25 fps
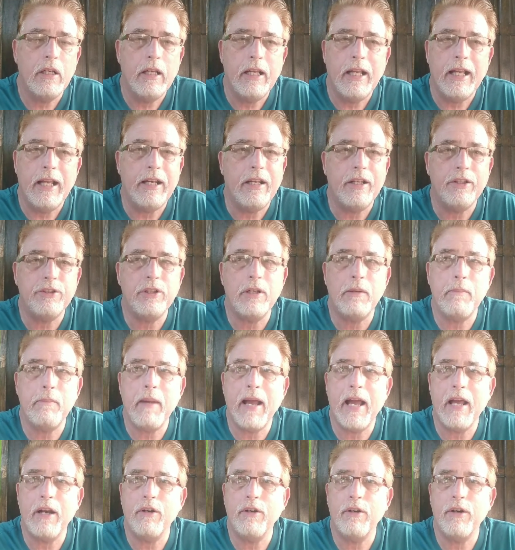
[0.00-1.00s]
It does not
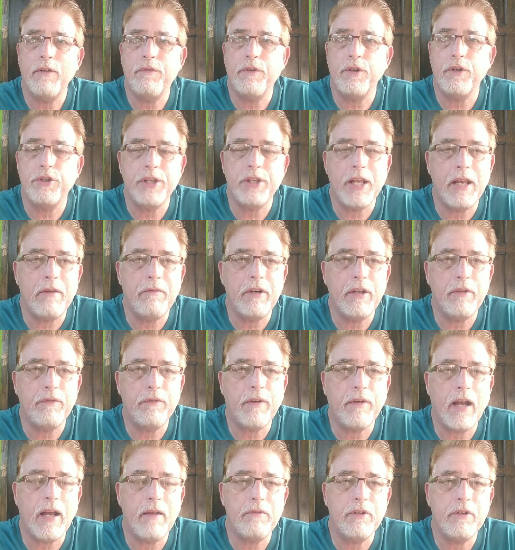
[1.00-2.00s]
matter if you're
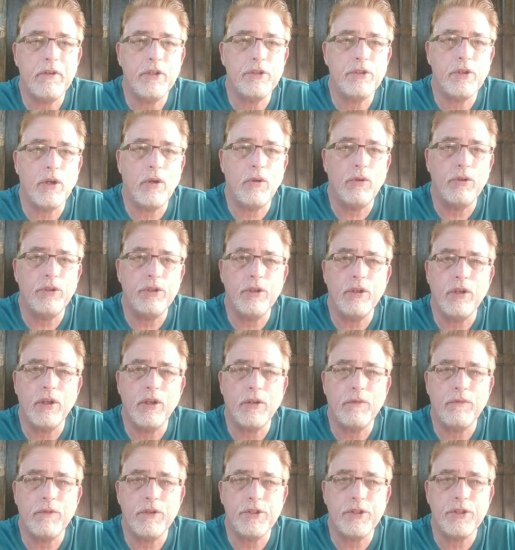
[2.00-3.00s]
75 years old and you're
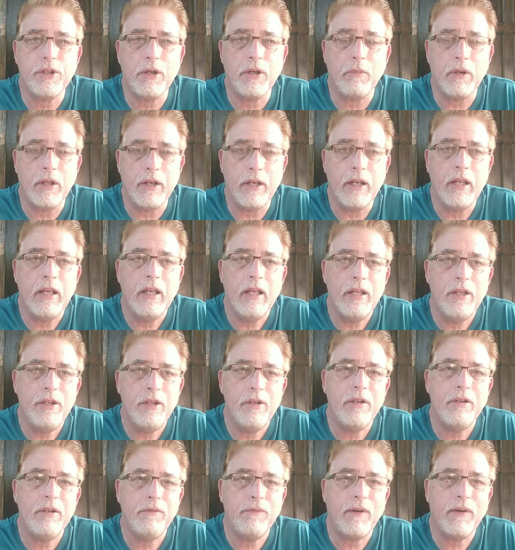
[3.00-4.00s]
looking for someone. You
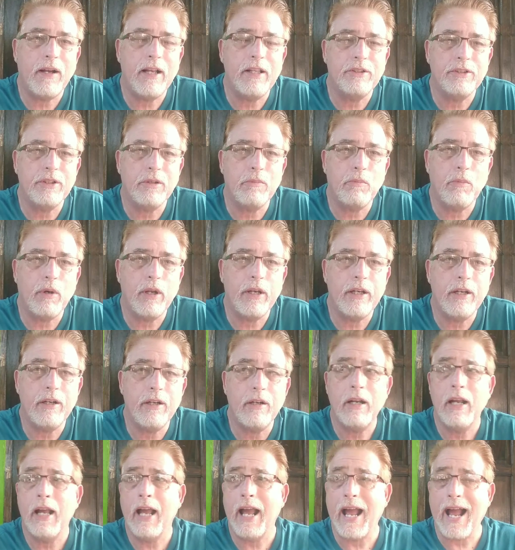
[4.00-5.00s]
can find someone here.
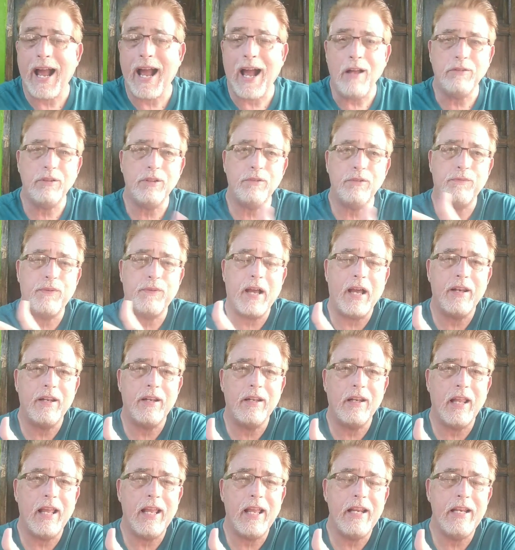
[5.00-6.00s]
Alton found a
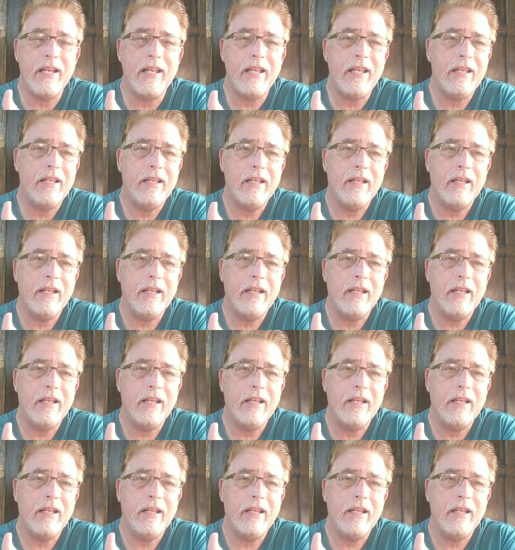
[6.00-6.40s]
lady.